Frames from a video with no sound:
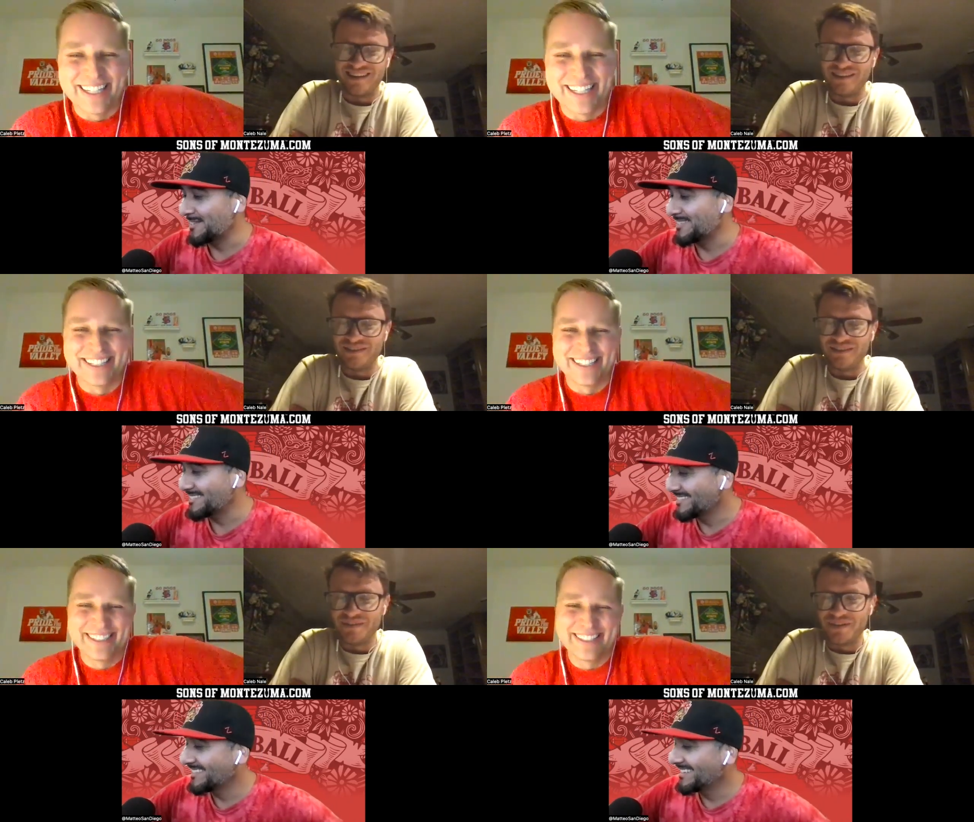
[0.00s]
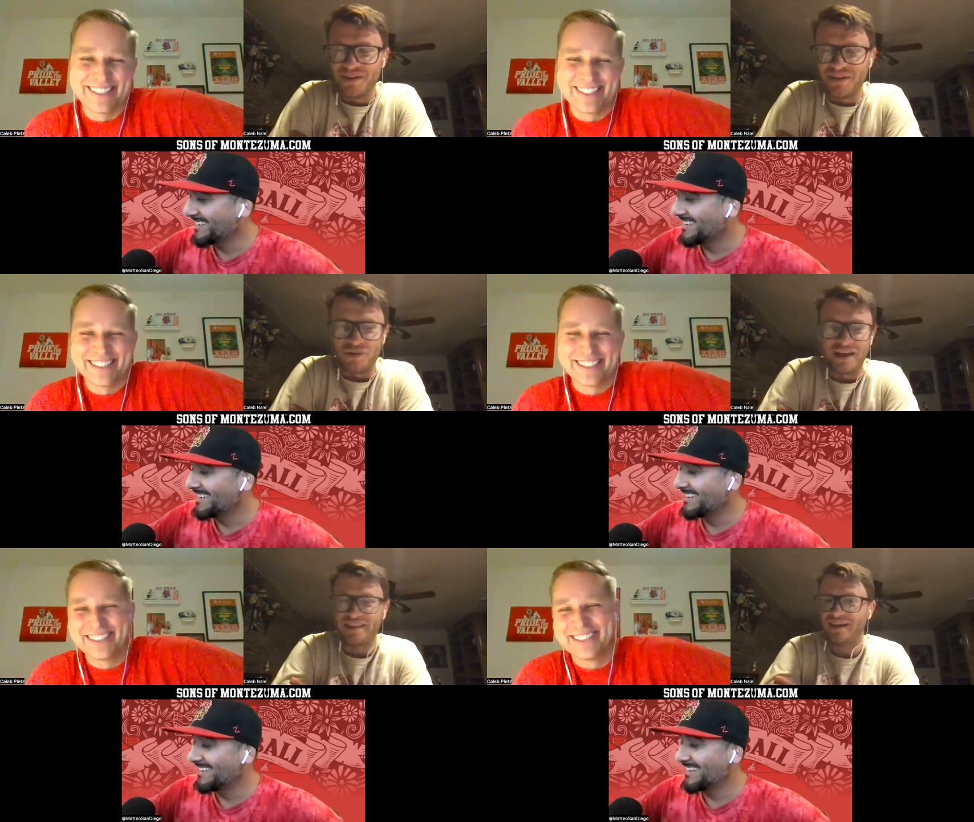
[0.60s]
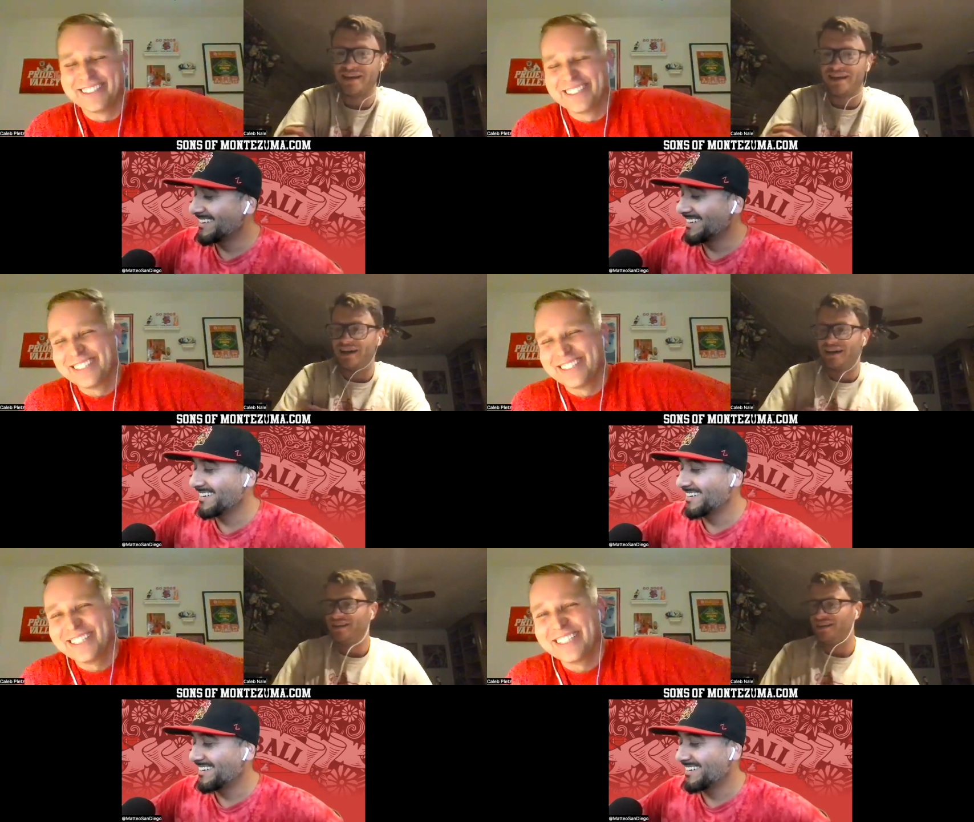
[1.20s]
Speaker 1: I love it. Well, I think I,
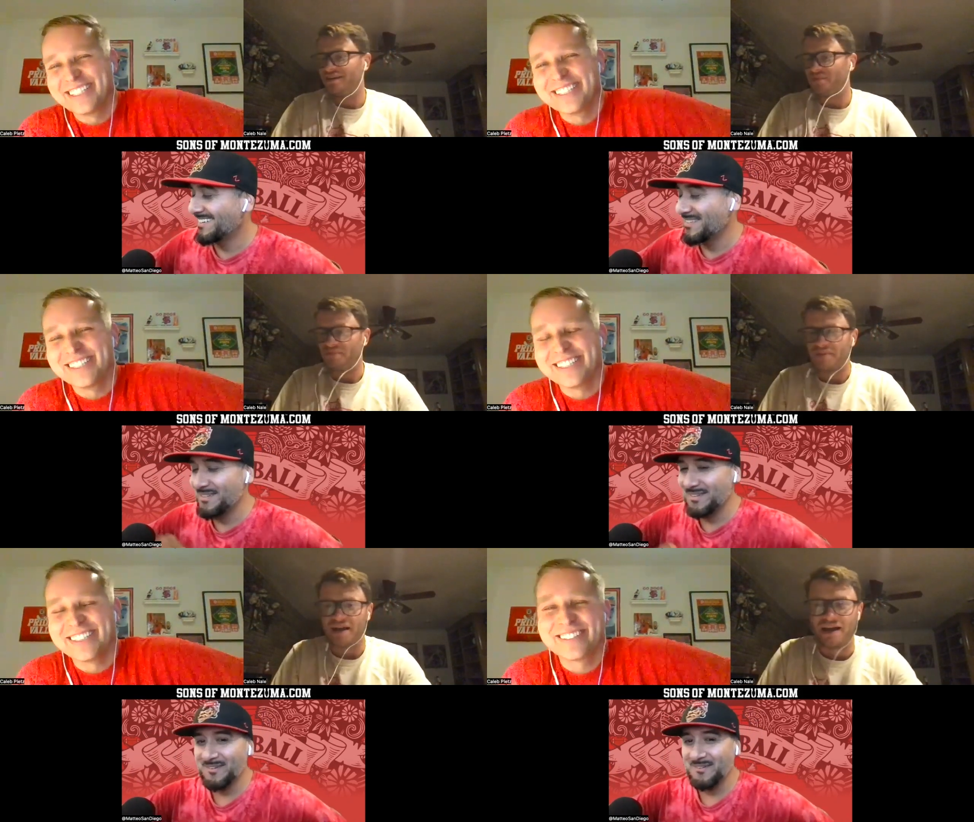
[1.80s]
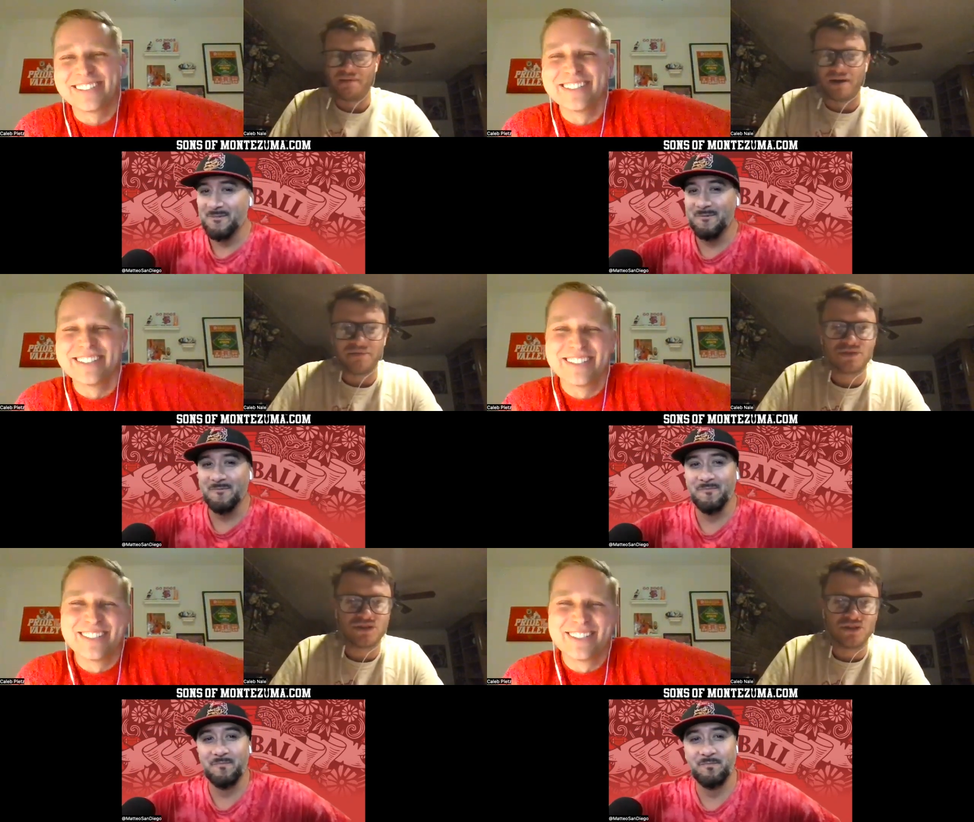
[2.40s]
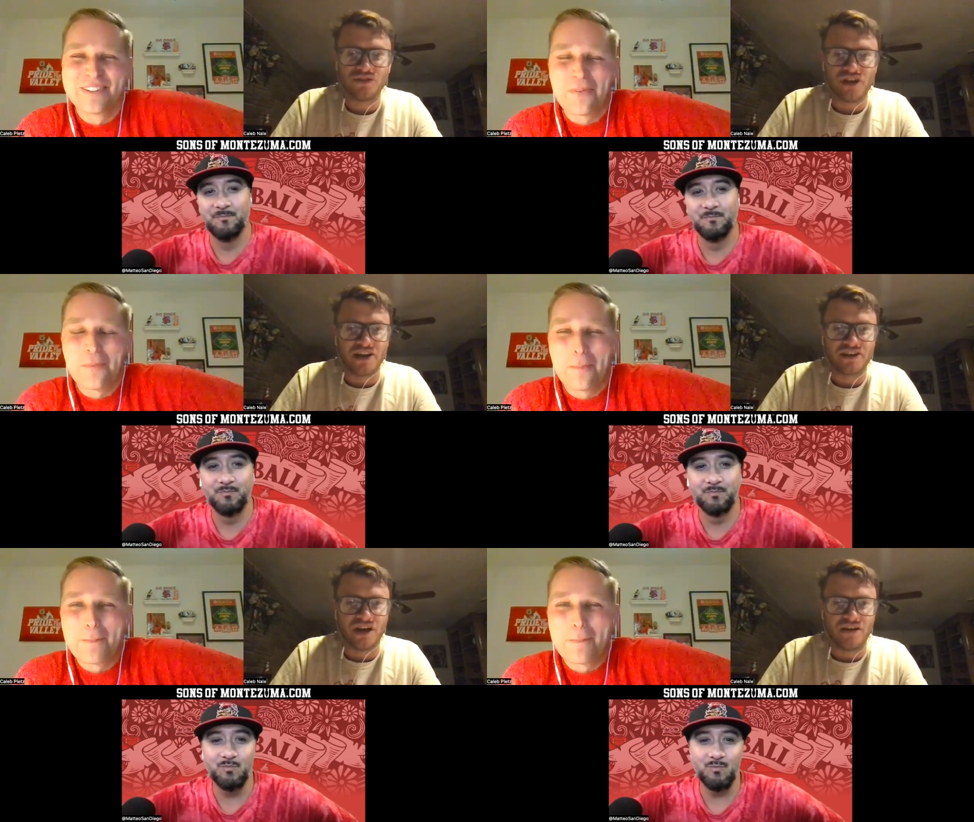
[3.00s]
I think I, I'm still
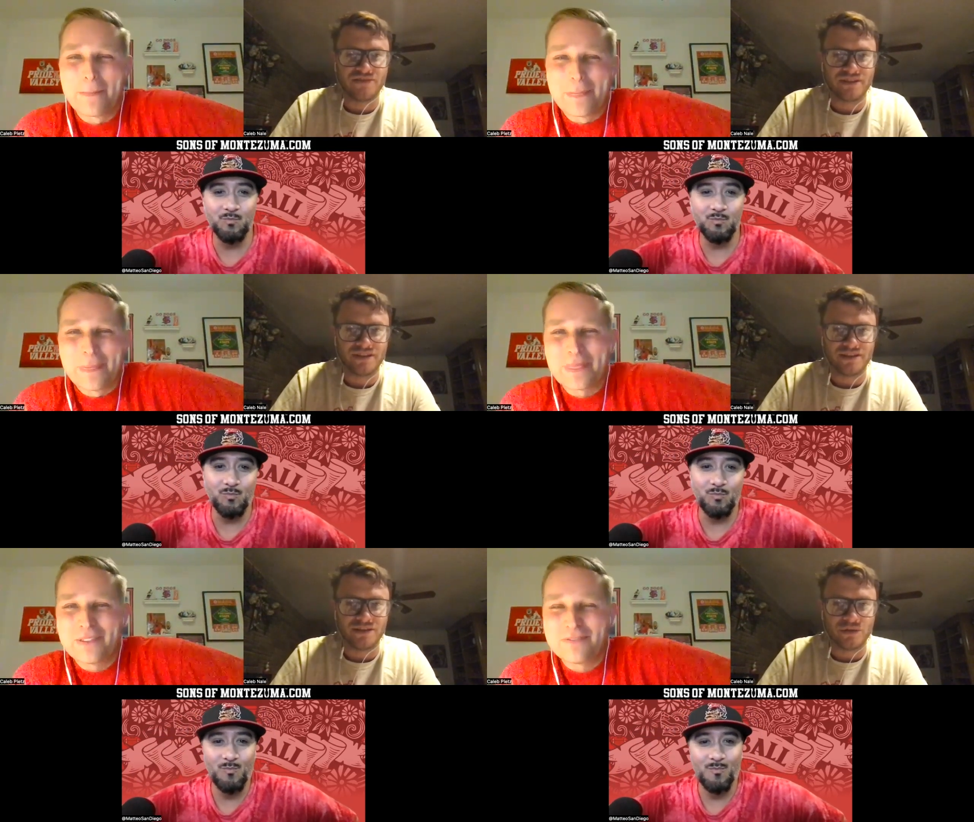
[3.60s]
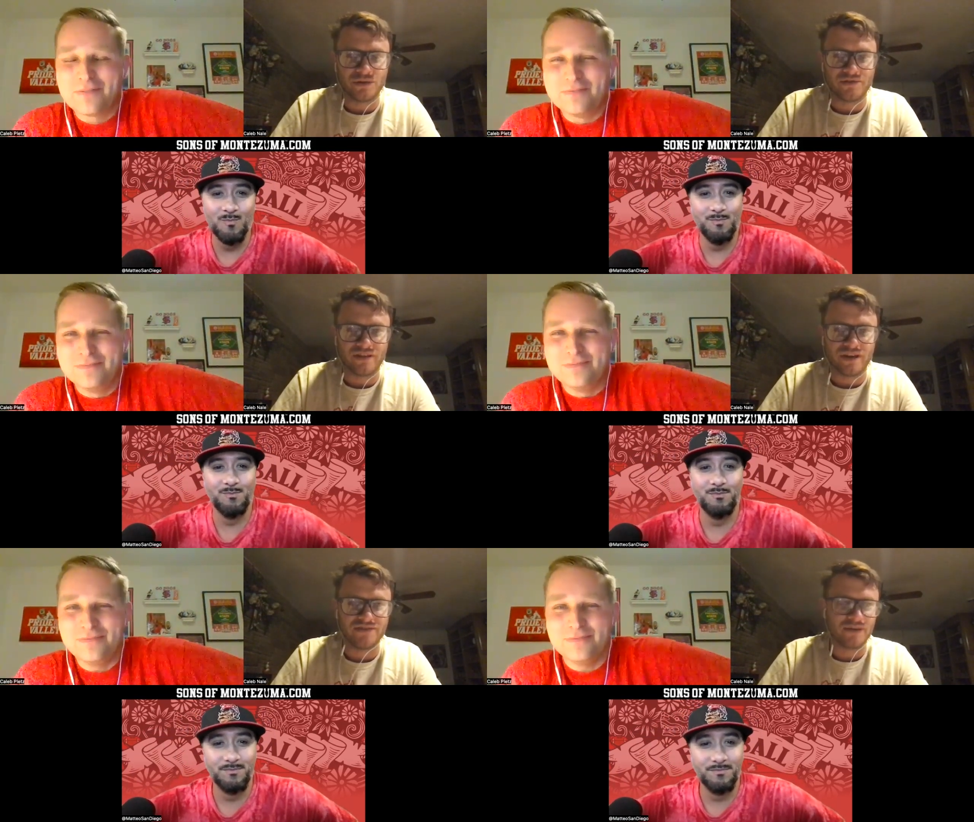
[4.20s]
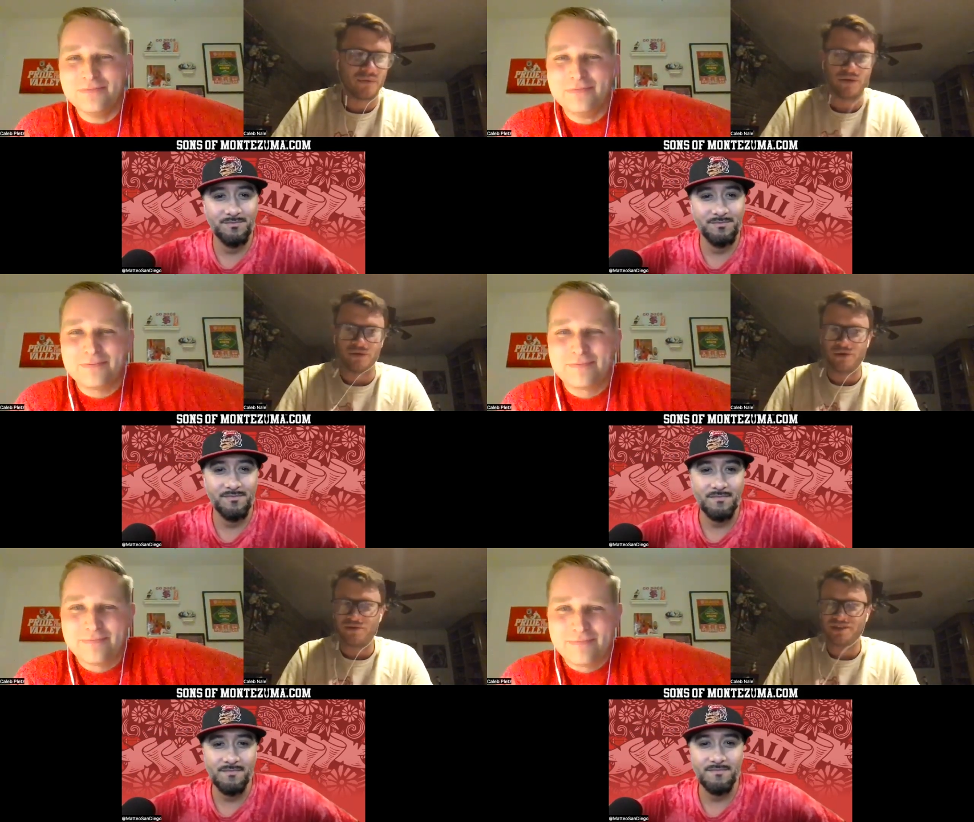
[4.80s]
not confident in Logan Fife, and we don't
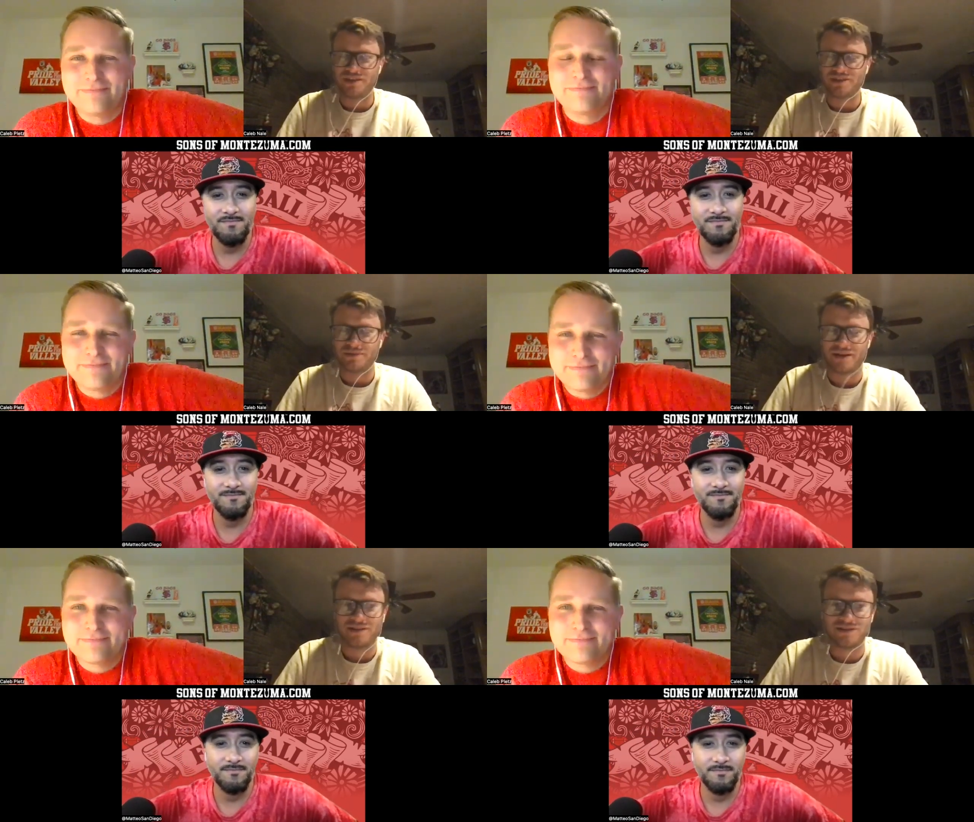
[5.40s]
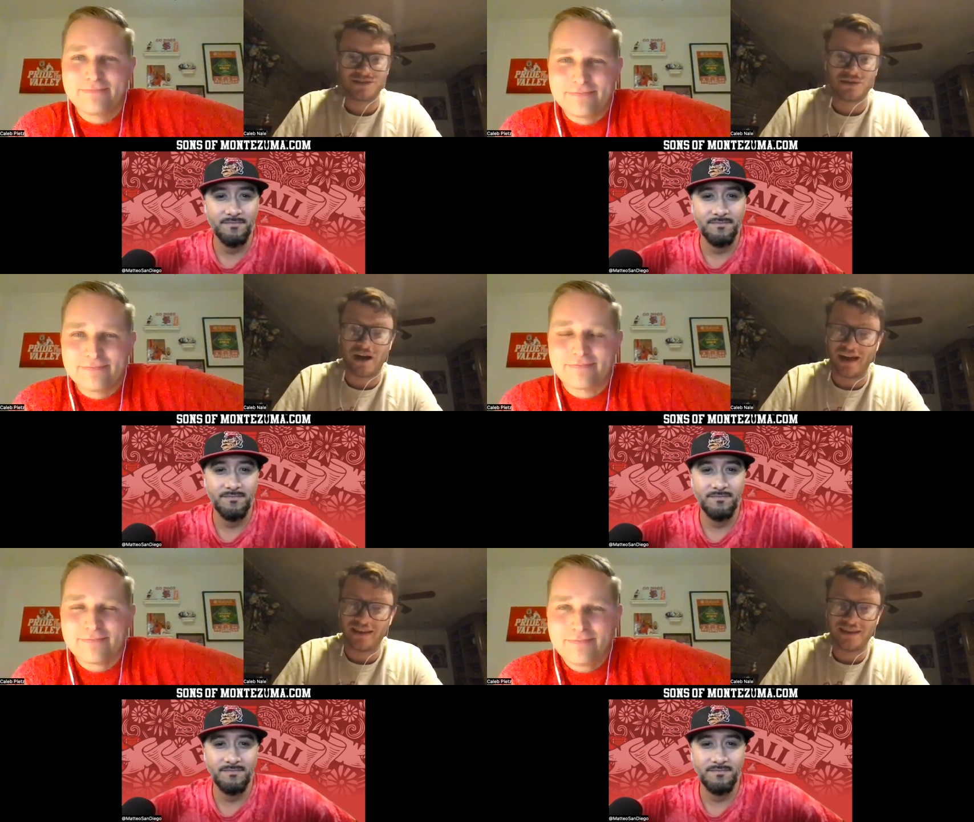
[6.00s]
know if Jake's going to be out there. So I